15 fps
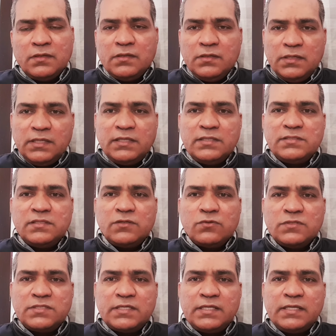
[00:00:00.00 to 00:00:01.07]
it is the
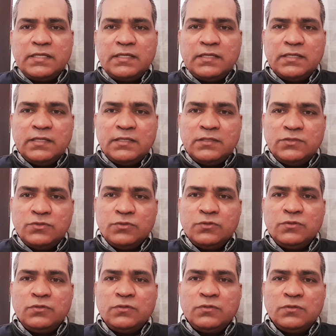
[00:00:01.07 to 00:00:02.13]
rosary to
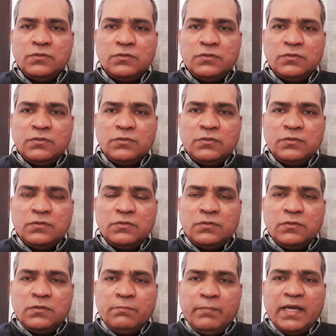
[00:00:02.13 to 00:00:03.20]

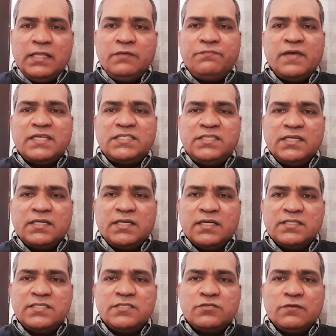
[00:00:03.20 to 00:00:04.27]
manifest the
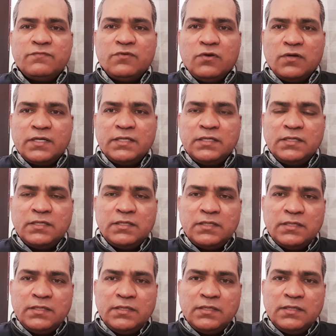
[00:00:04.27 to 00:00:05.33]
curses of God
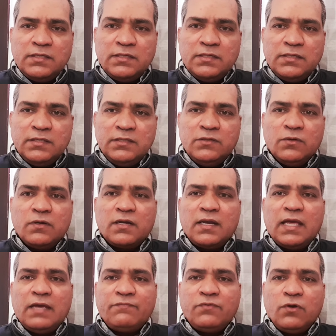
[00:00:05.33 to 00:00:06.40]
in your
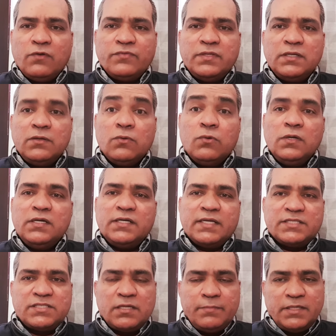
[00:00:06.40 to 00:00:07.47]
life of the Old
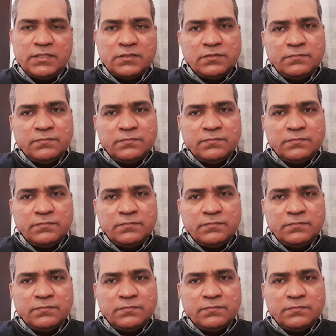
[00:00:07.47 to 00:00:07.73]
Testament.